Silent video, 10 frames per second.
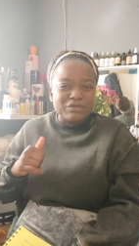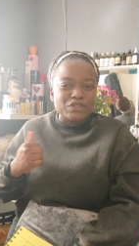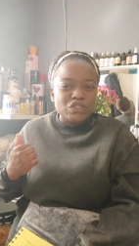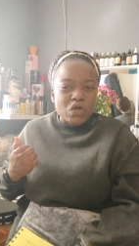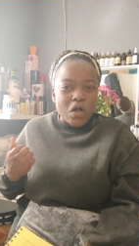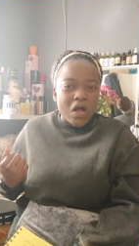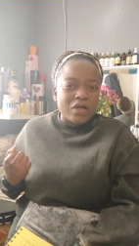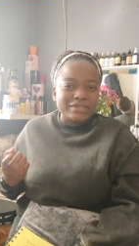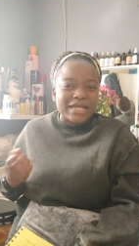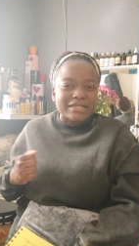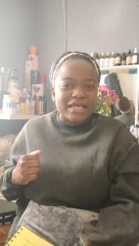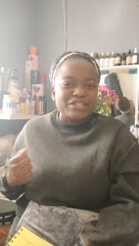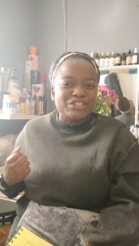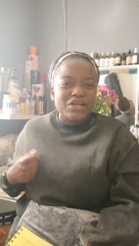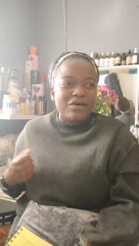There was no contact,
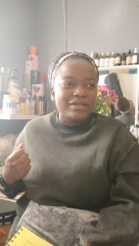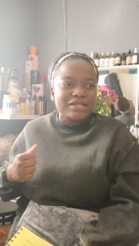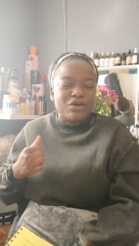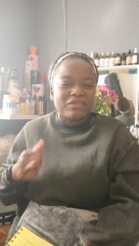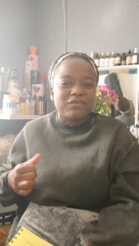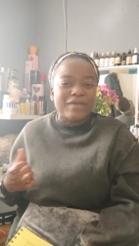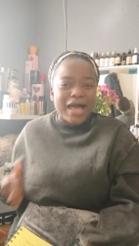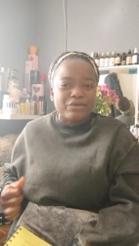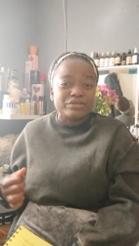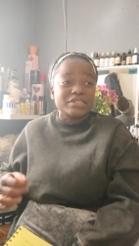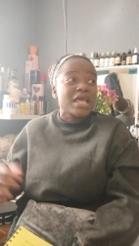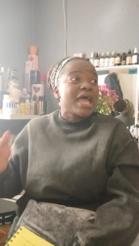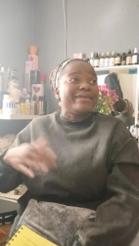and she only got flowers.